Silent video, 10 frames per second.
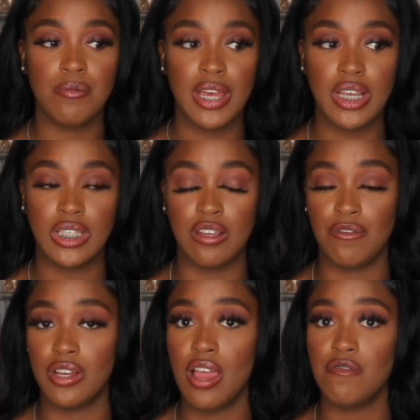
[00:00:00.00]
Everybody is
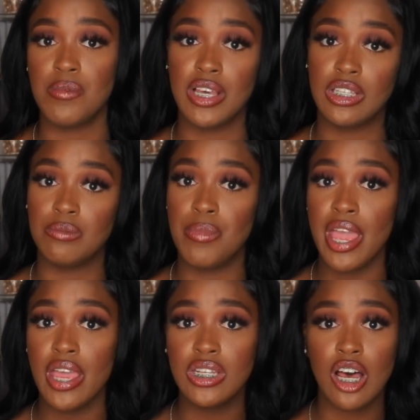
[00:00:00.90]
different. Everybody's
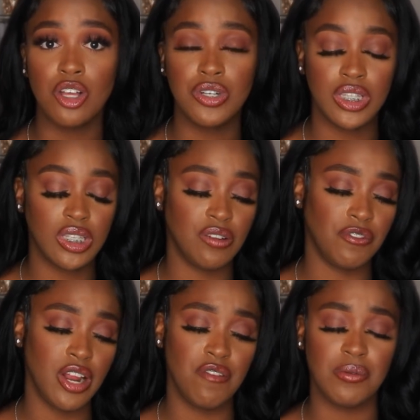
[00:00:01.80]
pain tolerance is
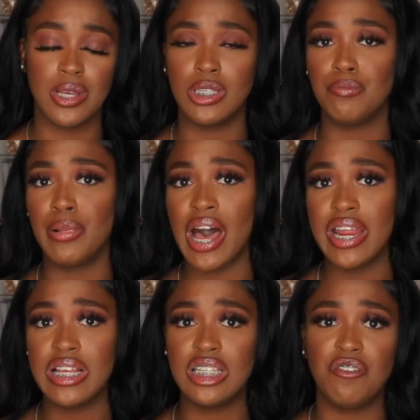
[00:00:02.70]
different. Everybody's
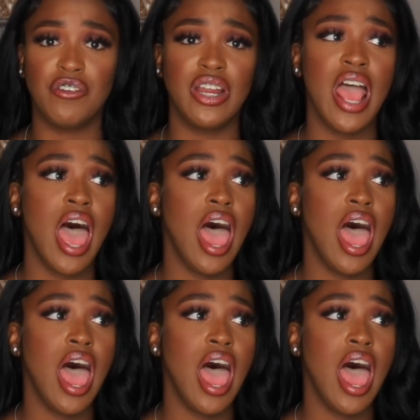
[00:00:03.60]
body is different.